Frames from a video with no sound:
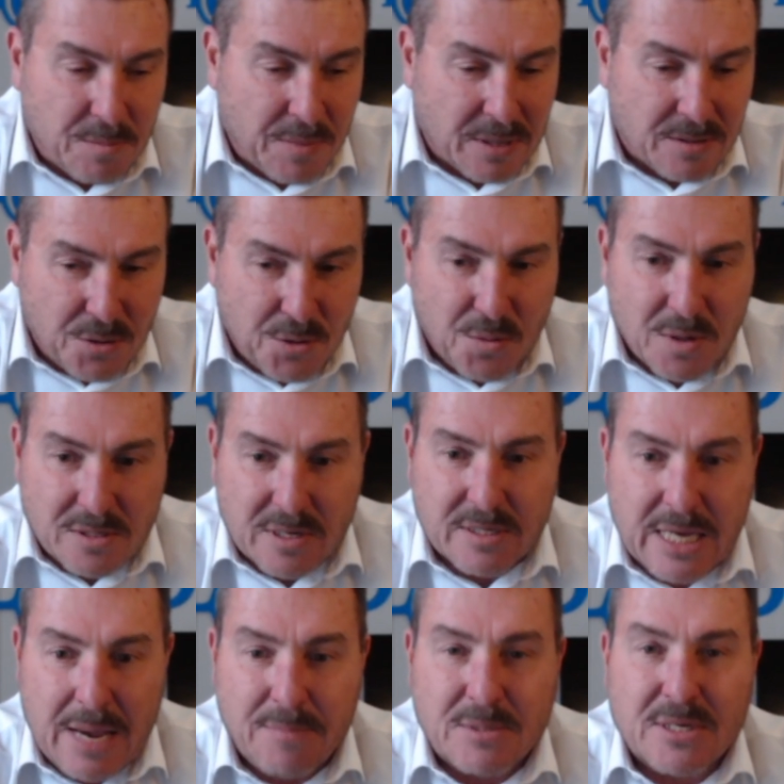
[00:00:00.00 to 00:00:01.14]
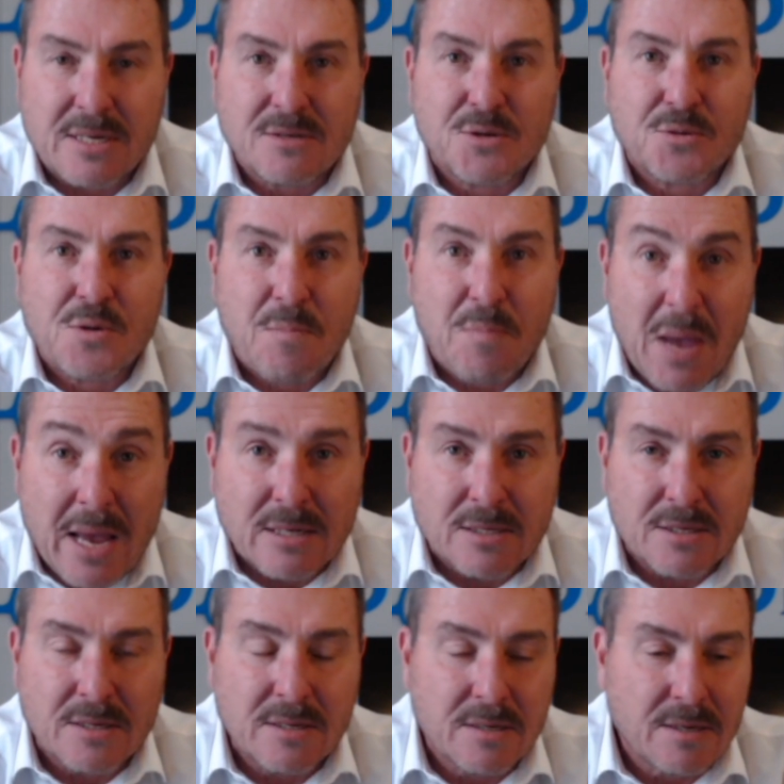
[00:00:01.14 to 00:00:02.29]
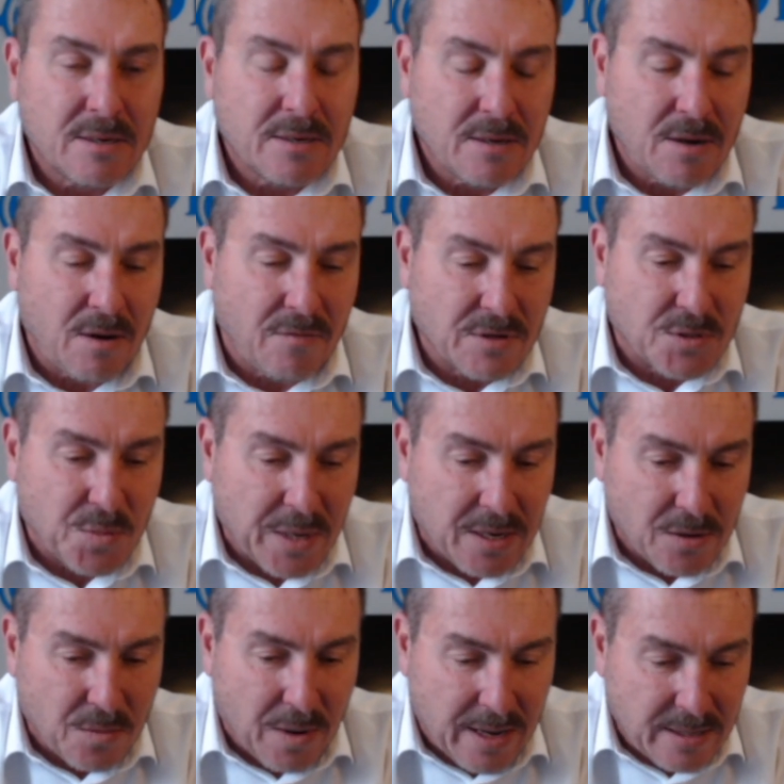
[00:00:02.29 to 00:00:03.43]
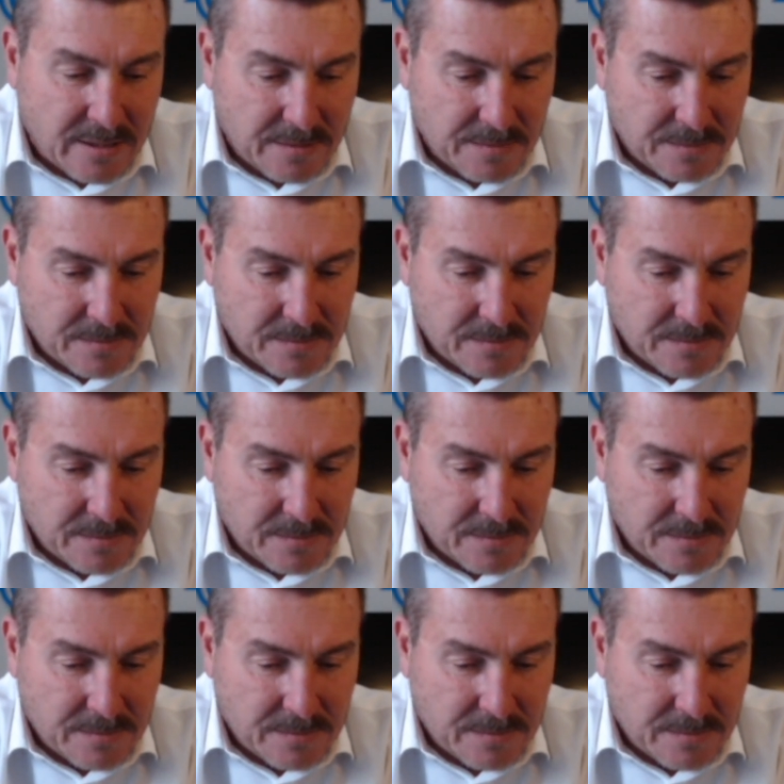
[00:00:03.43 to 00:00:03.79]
but who was attempting to repent of his wicked ways.